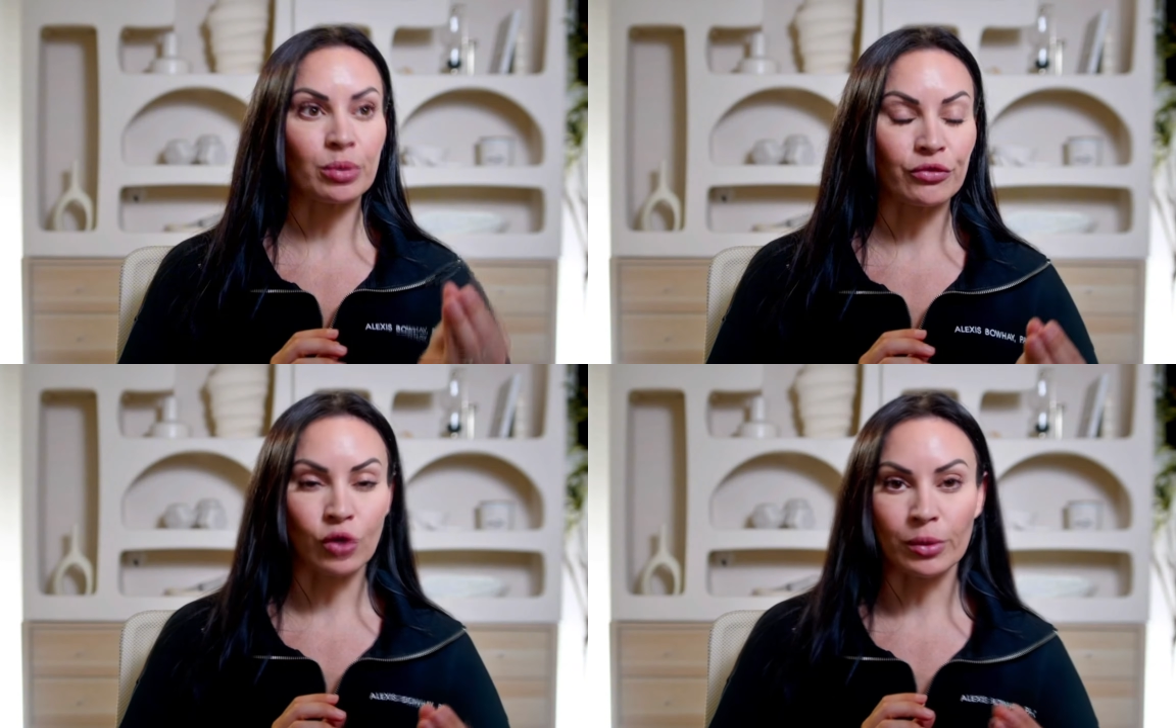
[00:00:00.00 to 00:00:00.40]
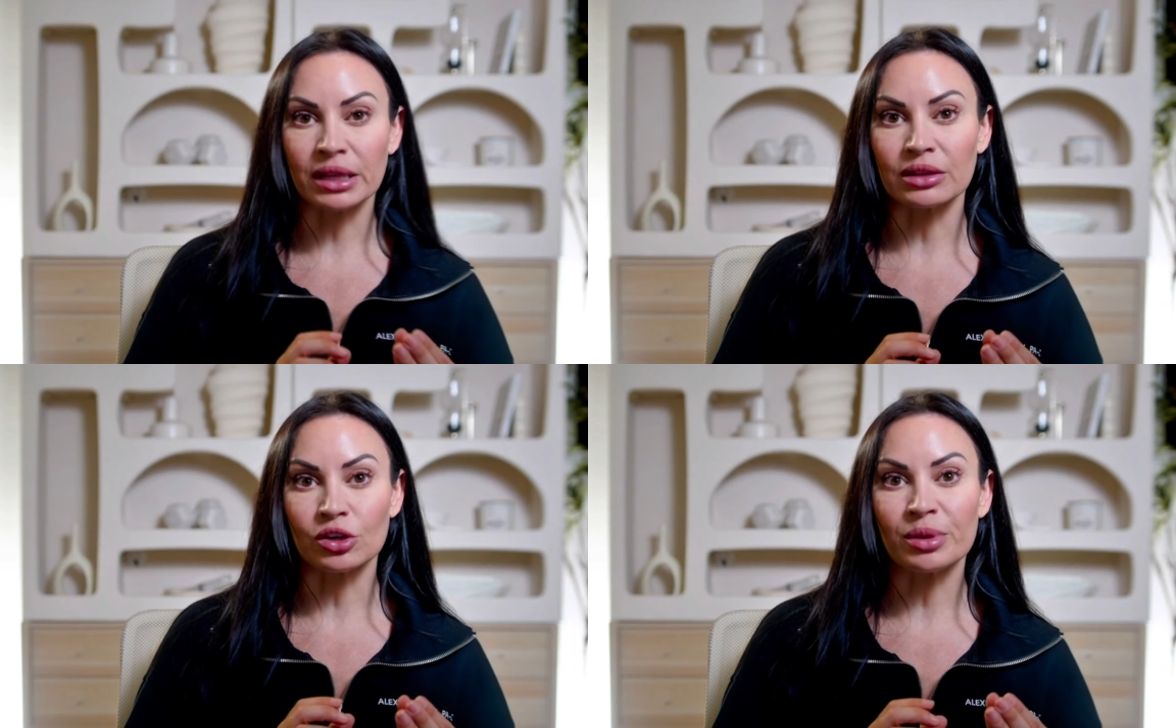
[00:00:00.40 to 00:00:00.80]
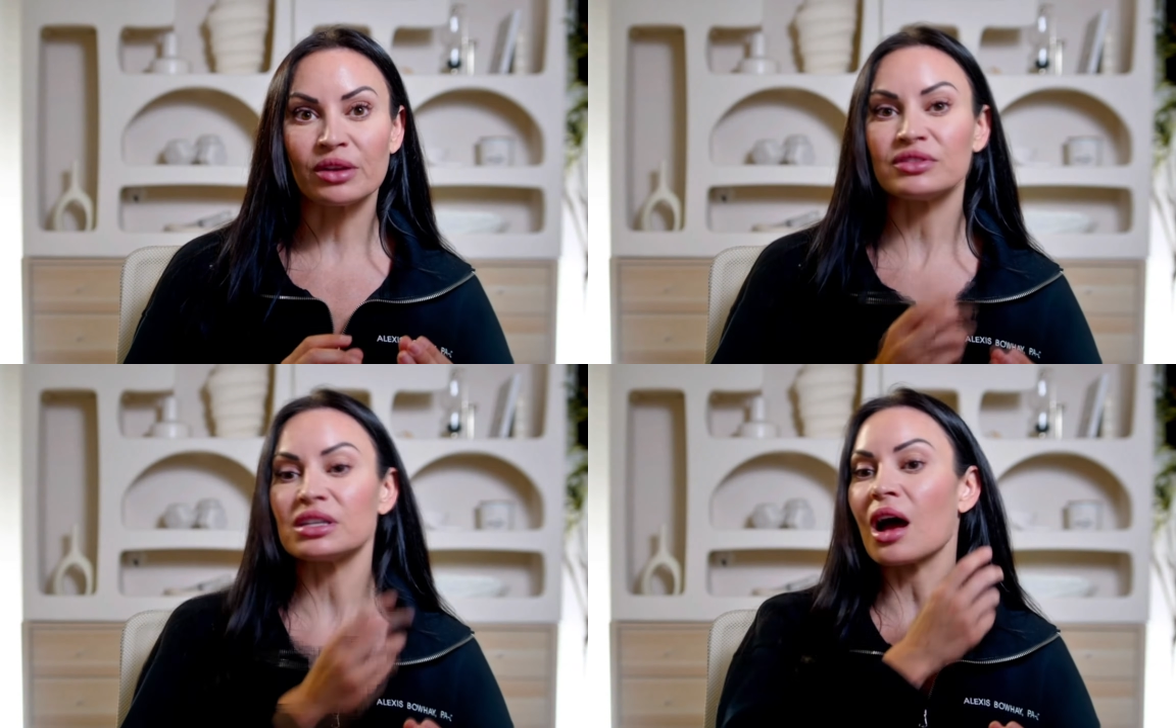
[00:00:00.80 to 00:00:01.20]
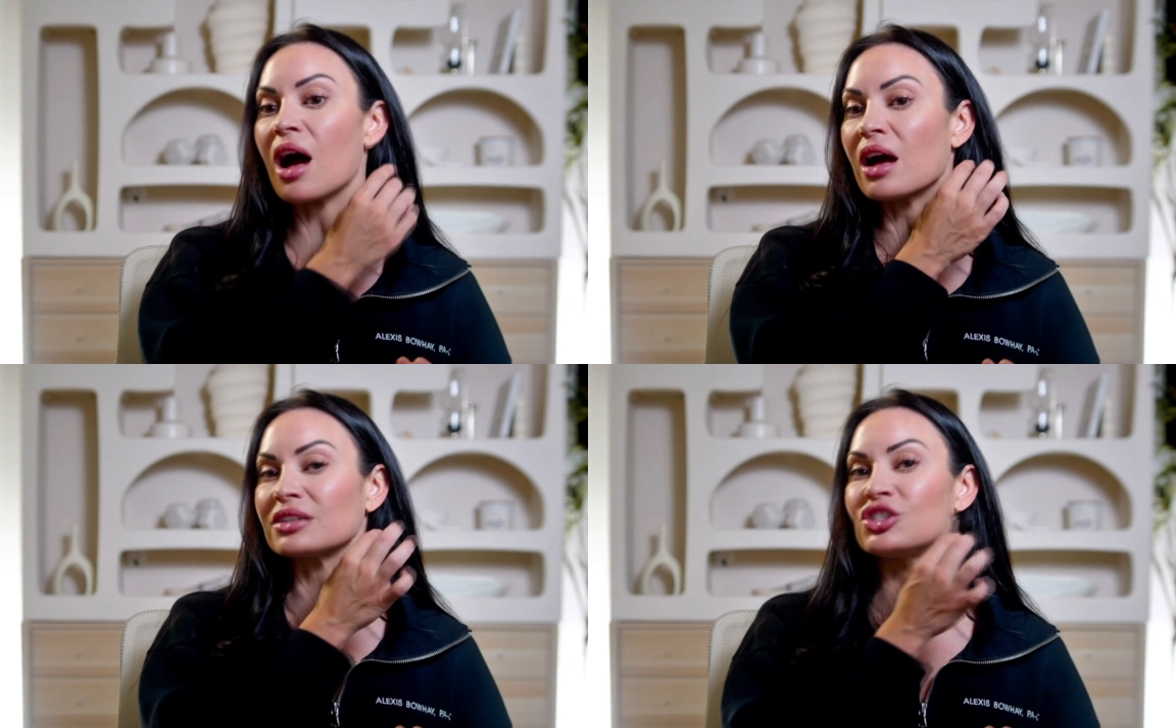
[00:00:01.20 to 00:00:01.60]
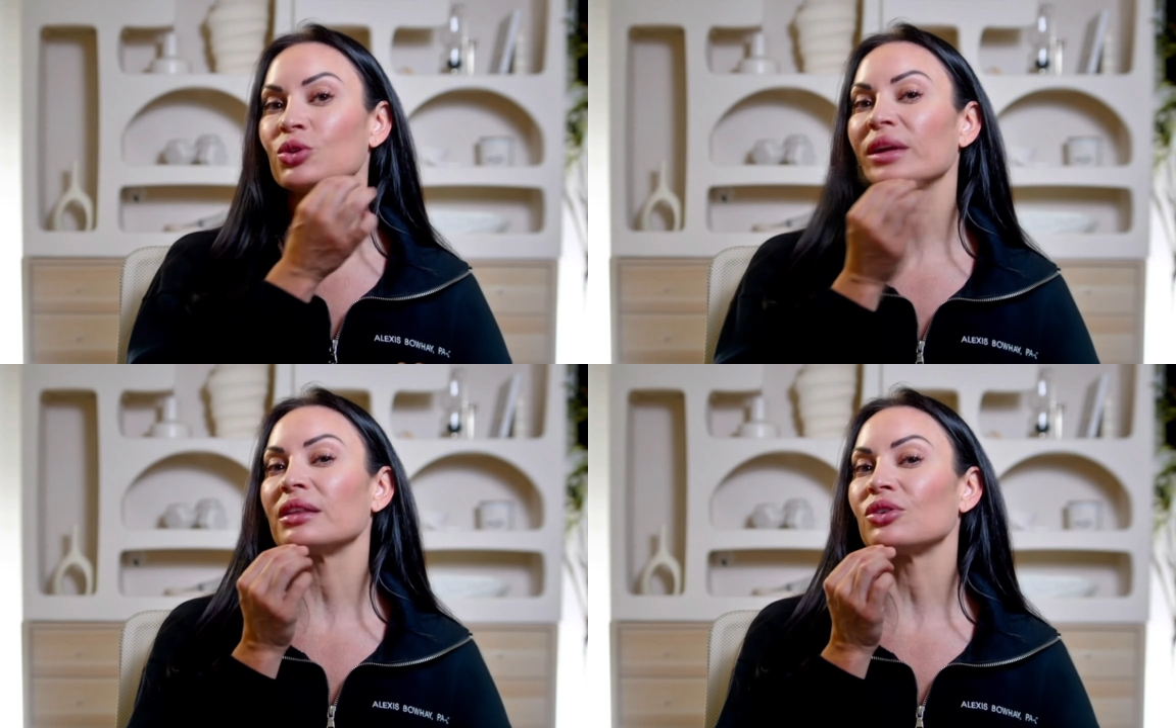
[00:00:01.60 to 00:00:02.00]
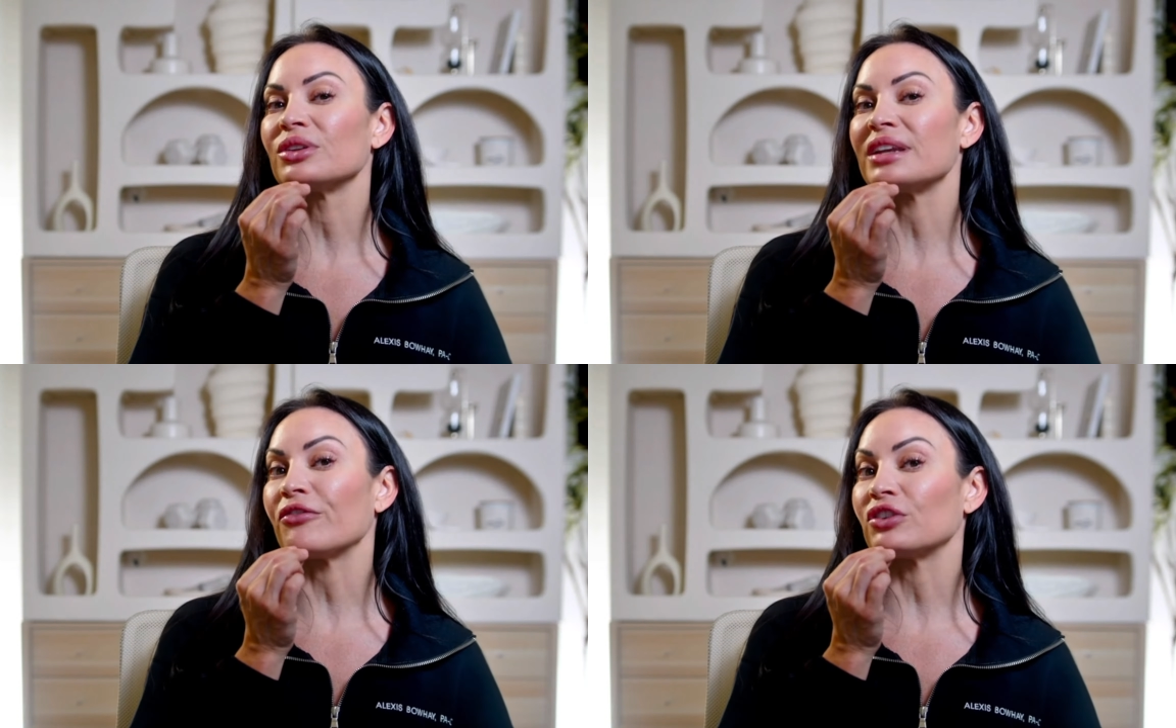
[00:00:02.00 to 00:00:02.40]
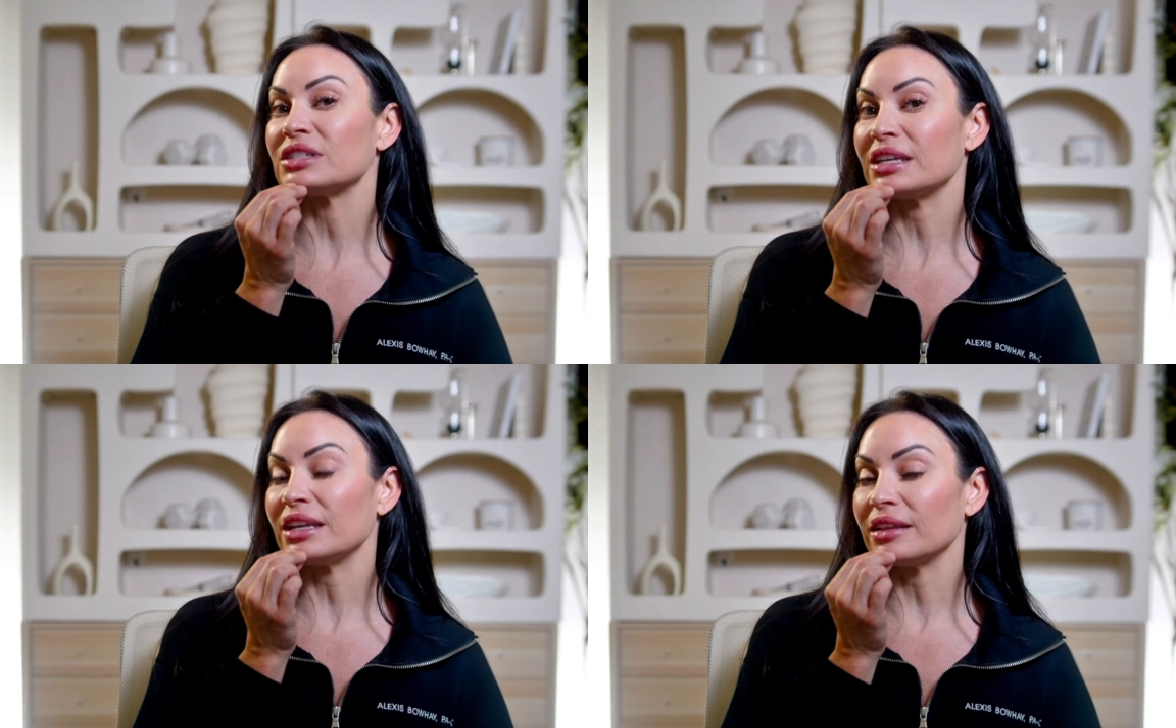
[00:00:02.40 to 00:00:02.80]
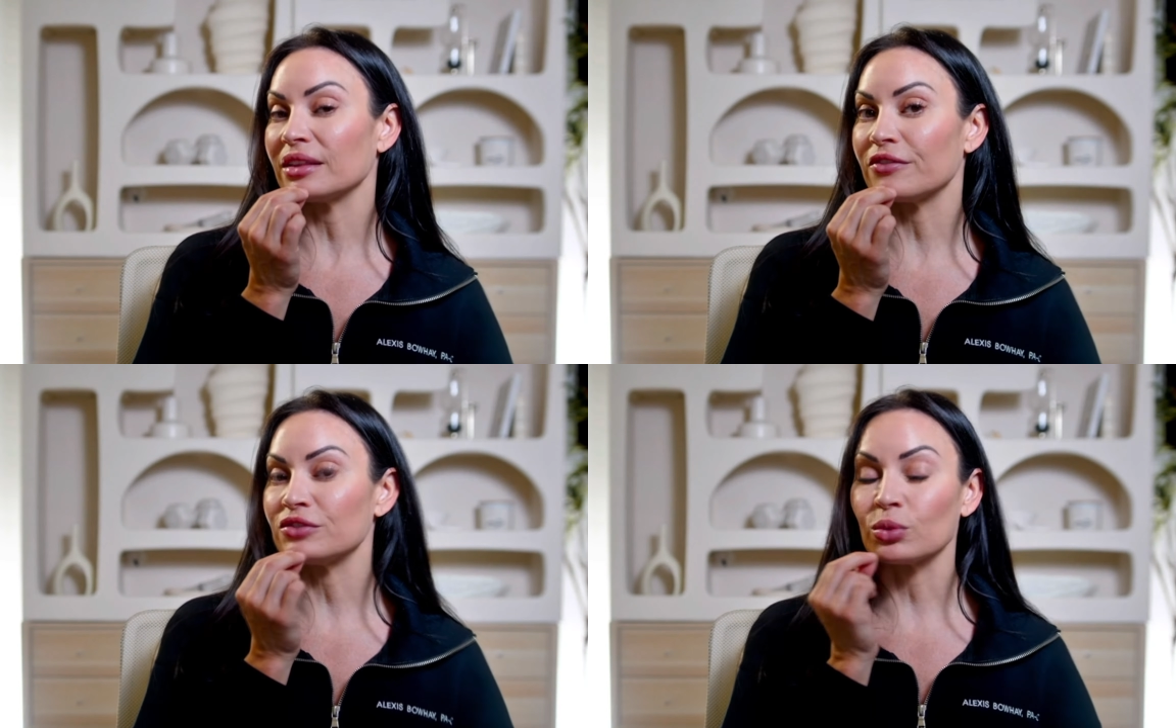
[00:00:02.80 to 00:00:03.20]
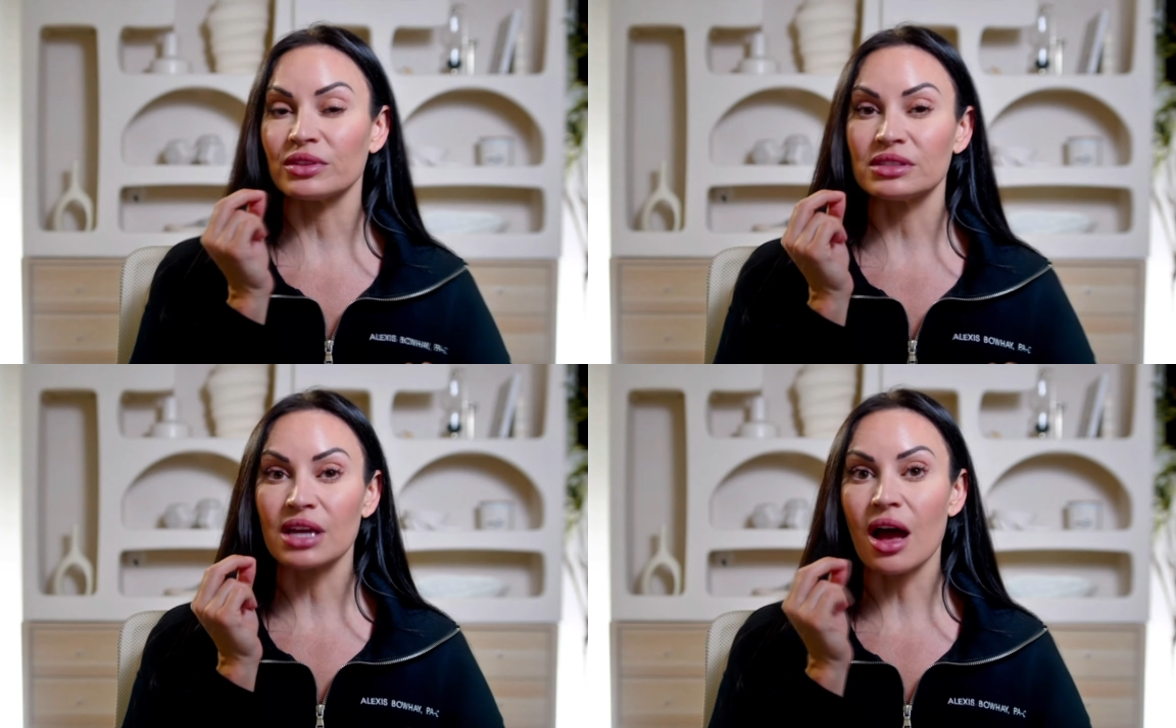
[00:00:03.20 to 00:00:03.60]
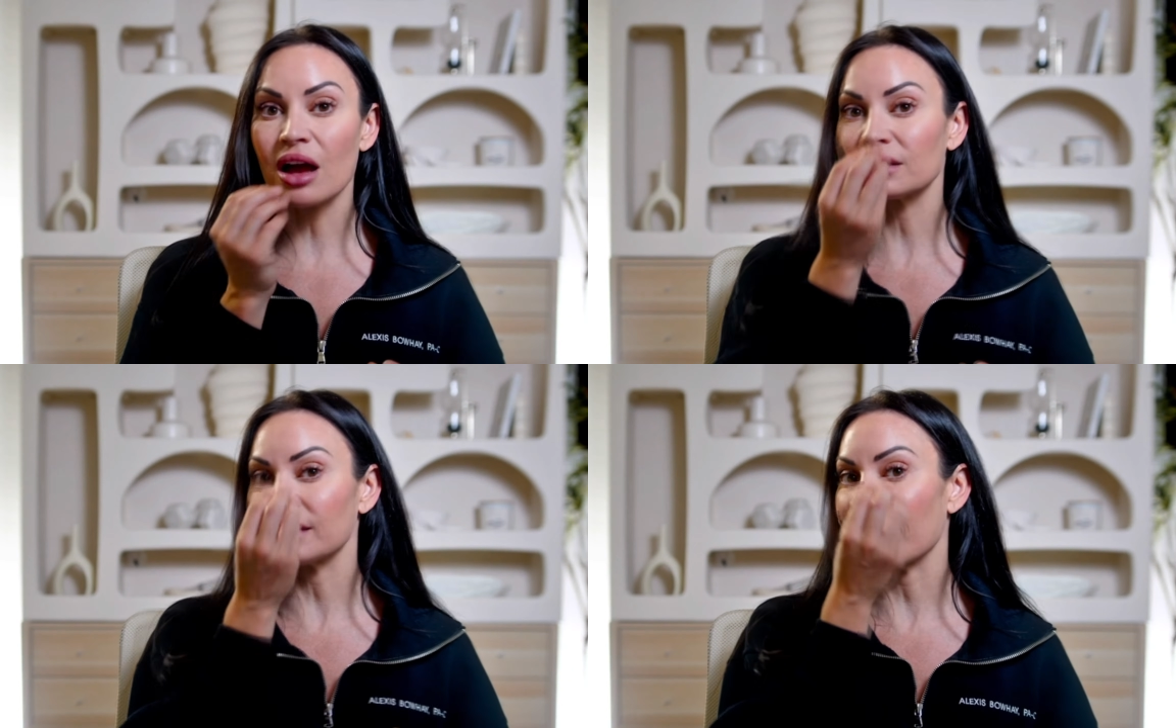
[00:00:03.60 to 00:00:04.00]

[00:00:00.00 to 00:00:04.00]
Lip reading: performing a little bit of tox, doing a little Nefertiti lift with tox,